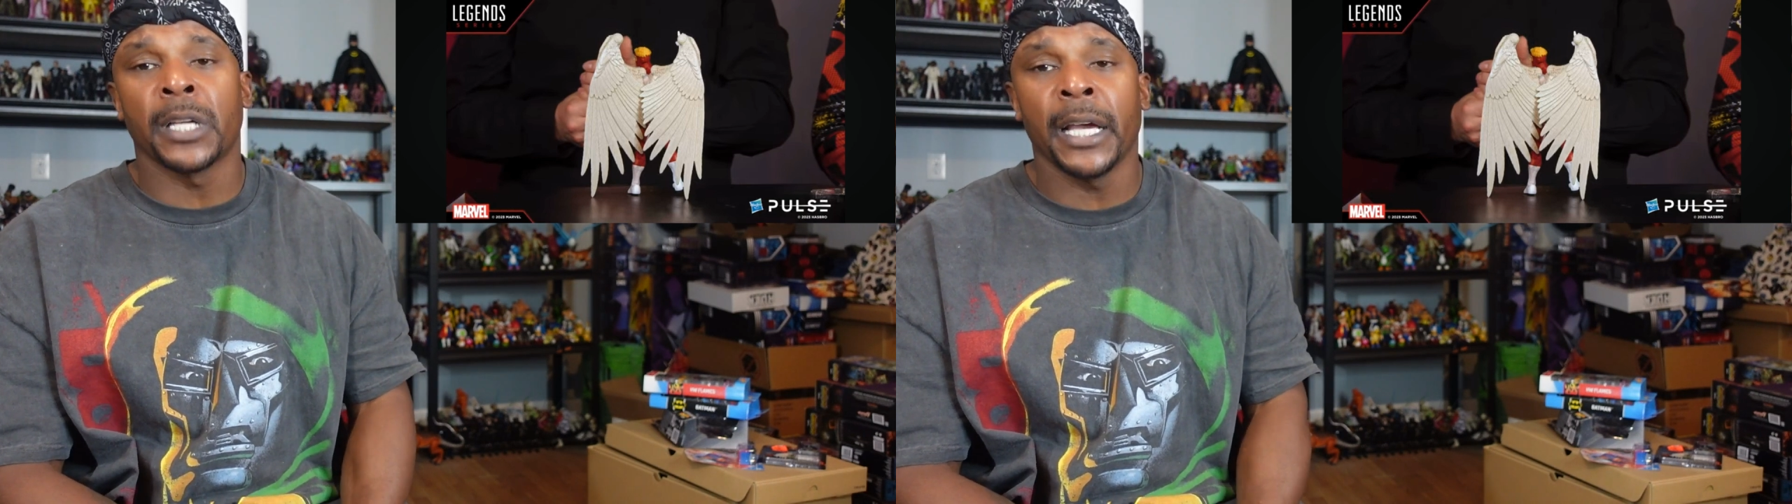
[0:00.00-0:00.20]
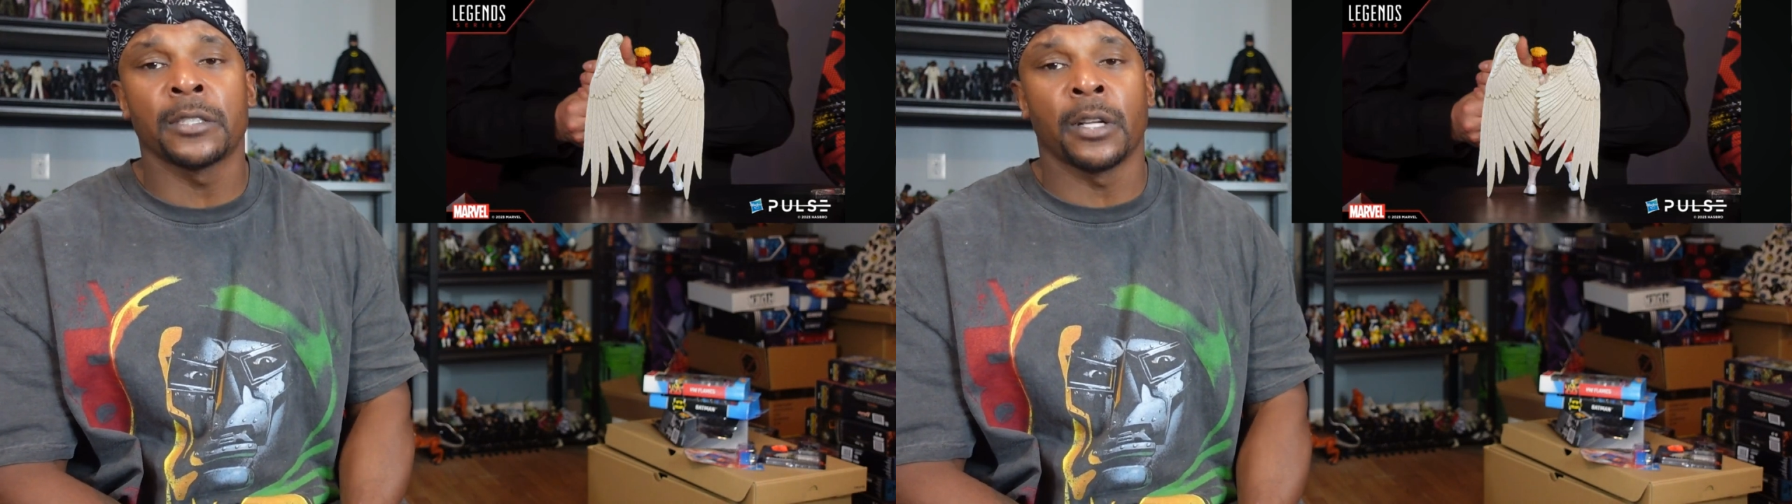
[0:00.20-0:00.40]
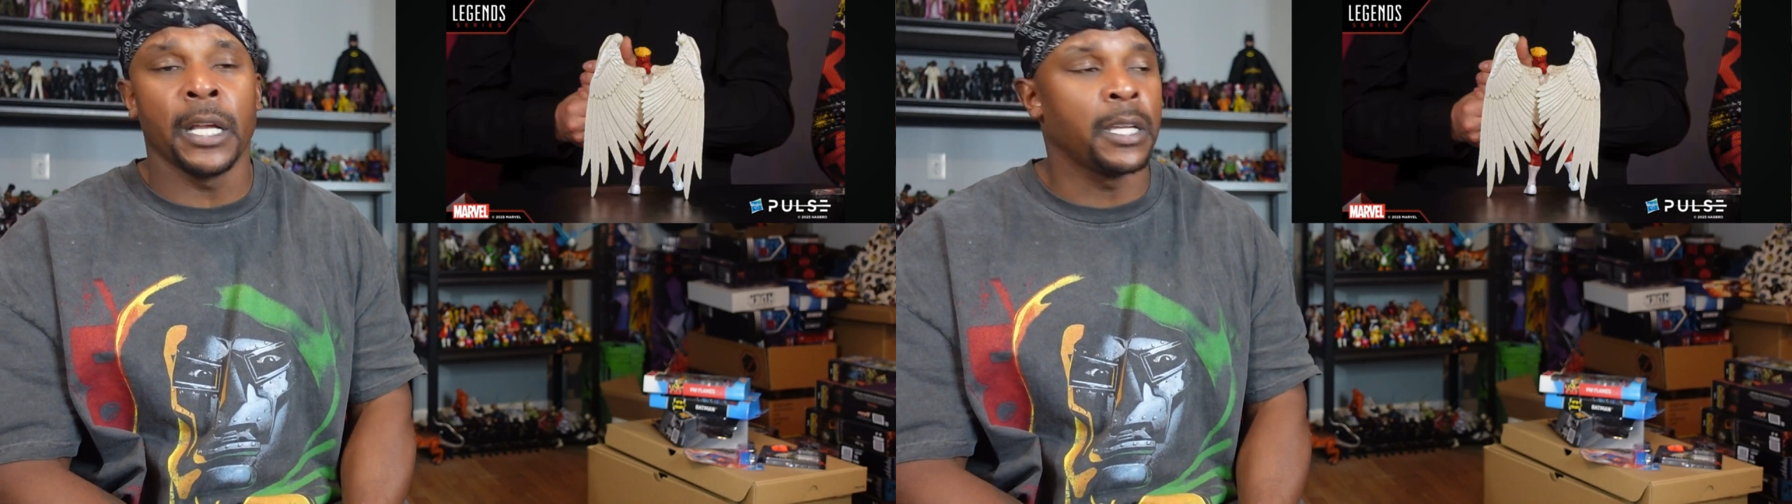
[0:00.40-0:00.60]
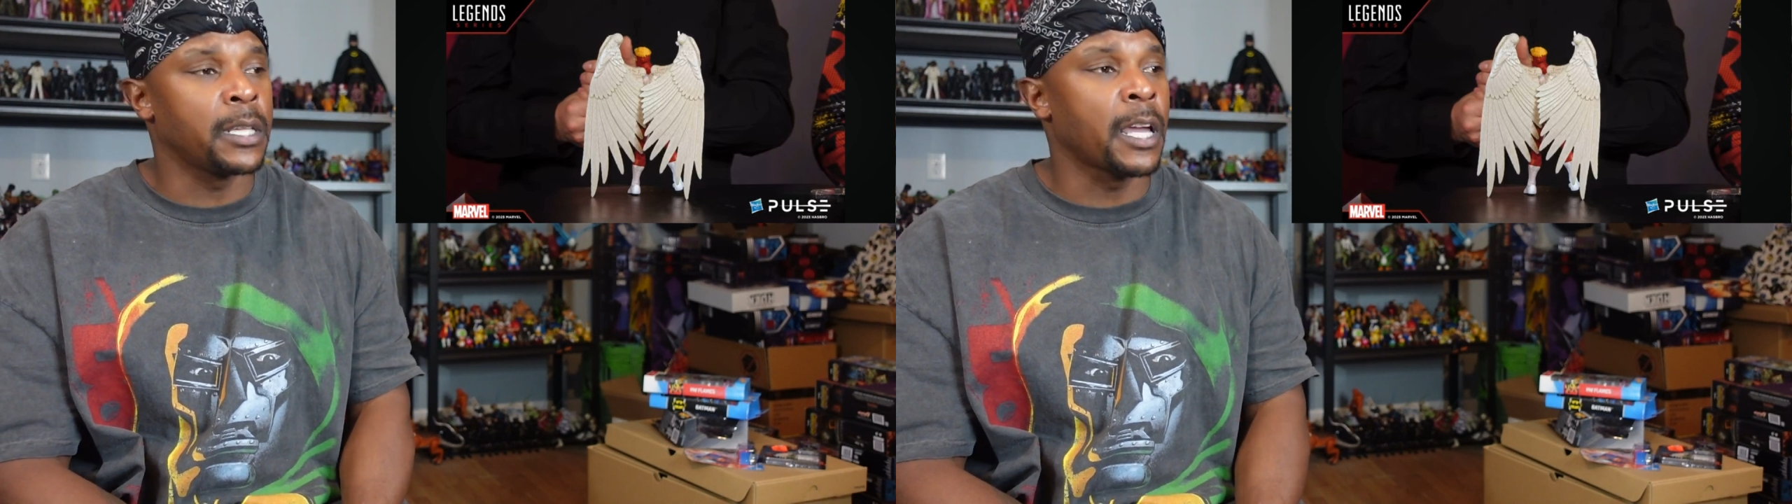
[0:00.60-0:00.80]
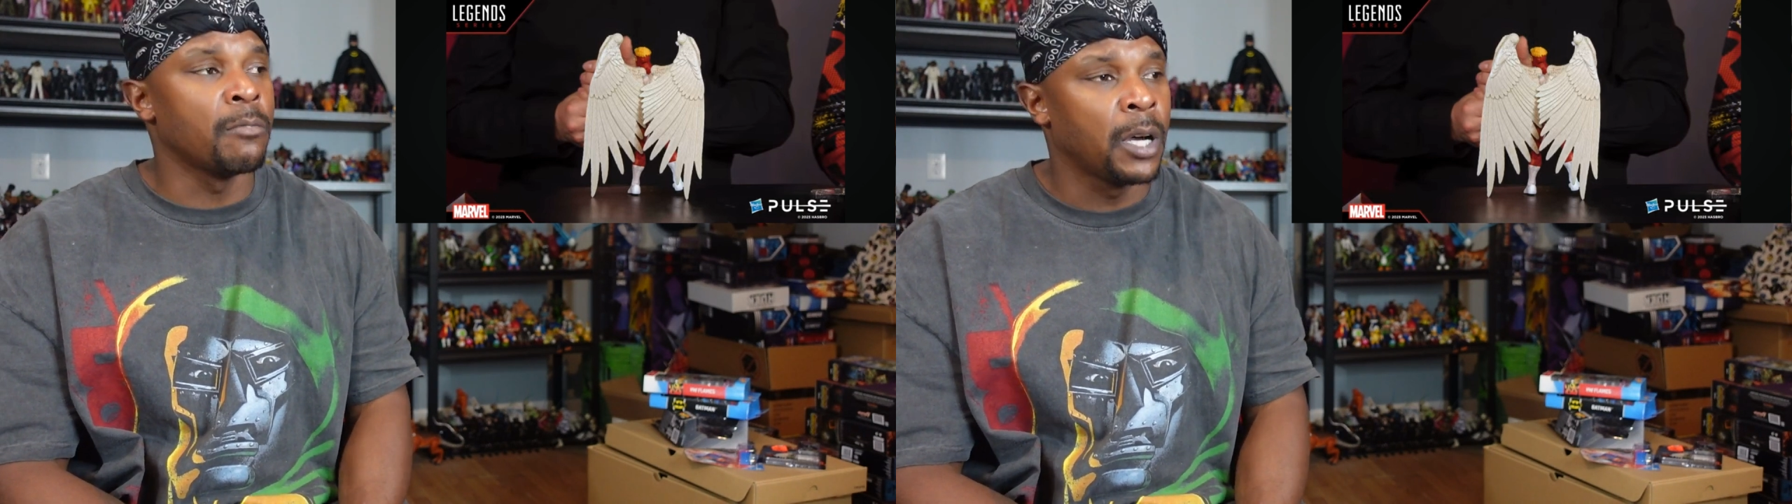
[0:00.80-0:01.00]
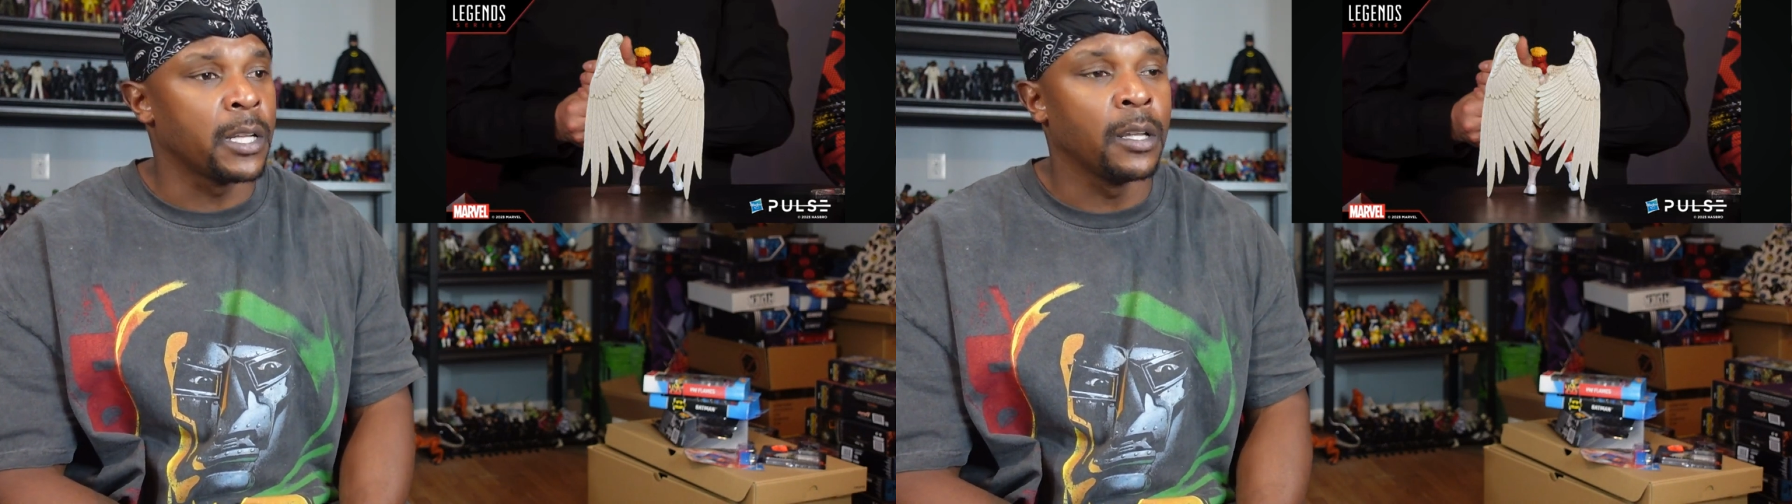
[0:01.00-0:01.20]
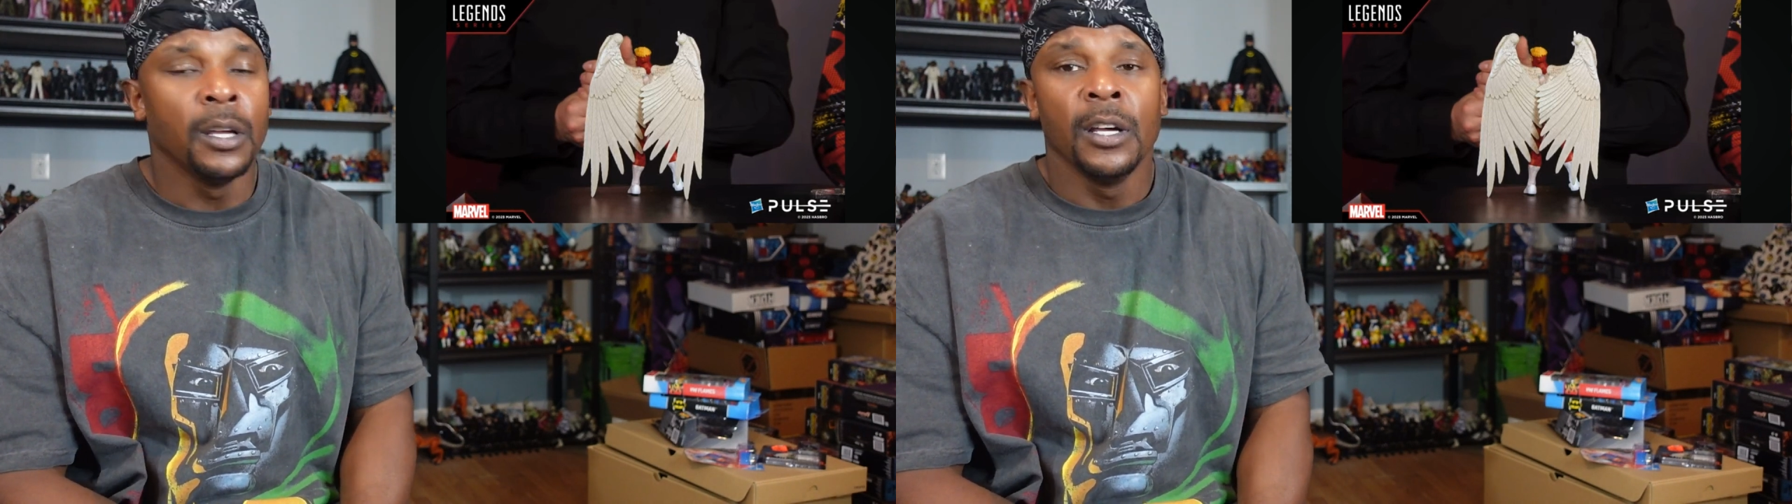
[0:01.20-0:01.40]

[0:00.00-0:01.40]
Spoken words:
hands so they can get their money